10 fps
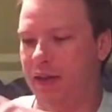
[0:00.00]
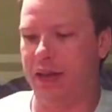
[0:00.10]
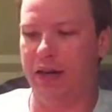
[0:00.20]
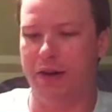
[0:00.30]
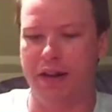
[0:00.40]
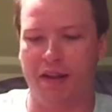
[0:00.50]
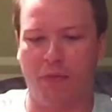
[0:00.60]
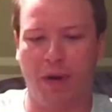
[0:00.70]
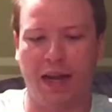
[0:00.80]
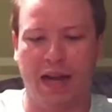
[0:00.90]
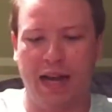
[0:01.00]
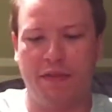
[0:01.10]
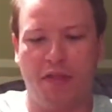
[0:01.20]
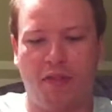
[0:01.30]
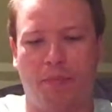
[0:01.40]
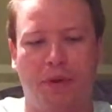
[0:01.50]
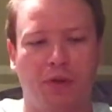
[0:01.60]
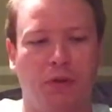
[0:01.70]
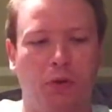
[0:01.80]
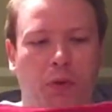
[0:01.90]
Now the next one I have, this is a
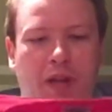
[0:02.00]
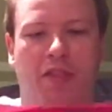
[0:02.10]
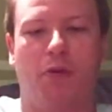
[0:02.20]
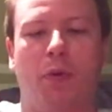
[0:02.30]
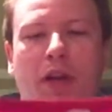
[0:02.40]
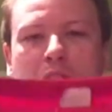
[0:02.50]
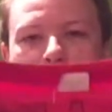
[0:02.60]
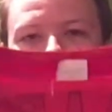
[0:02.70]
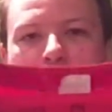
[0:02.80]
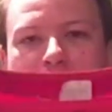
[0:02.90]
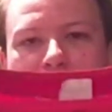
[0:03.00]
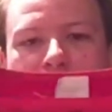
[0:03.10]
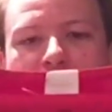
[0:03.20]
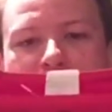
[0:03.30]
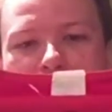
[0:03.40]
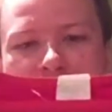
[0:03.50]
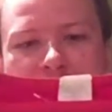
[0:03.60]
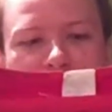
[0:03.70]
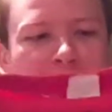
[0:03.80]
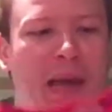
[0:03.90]
pretty cool one. So one of the longest names
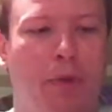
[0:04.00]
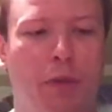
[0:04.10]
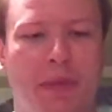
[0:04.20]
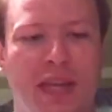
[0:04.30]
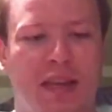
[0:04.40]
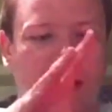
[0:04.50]
in MLB